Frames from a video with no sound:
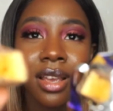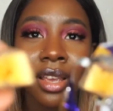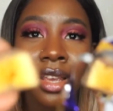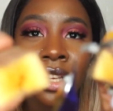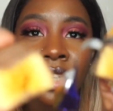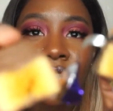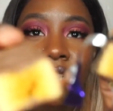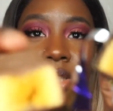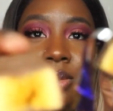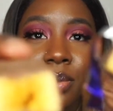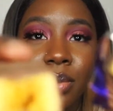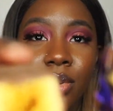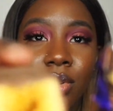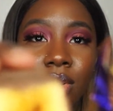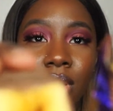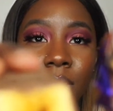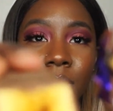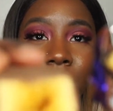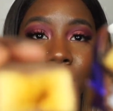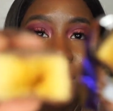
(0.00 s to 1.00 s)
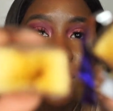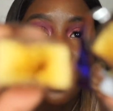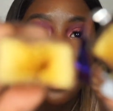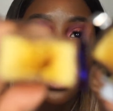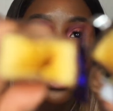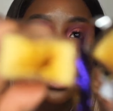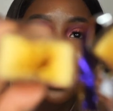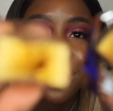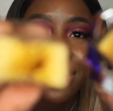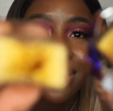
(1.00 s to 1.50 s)
it just broke
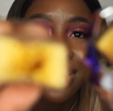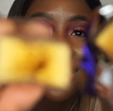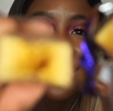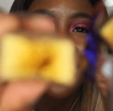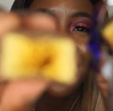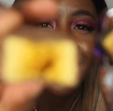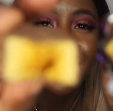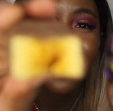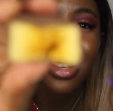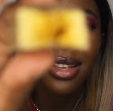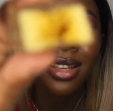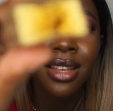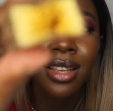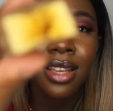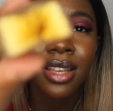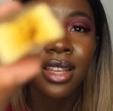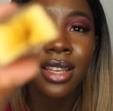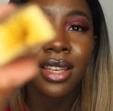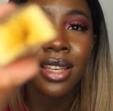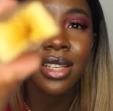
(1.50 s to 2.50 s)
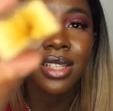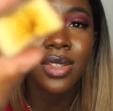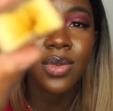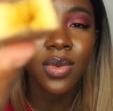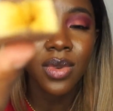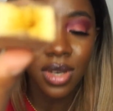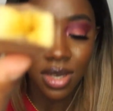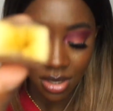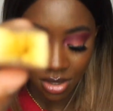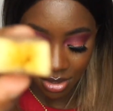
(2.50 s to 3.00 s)
apart, and this
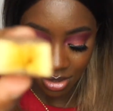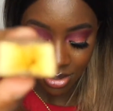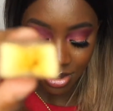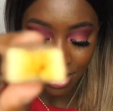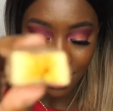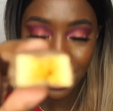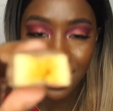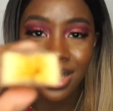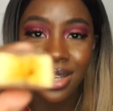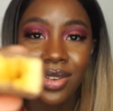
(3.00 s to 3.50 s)
what it looked like.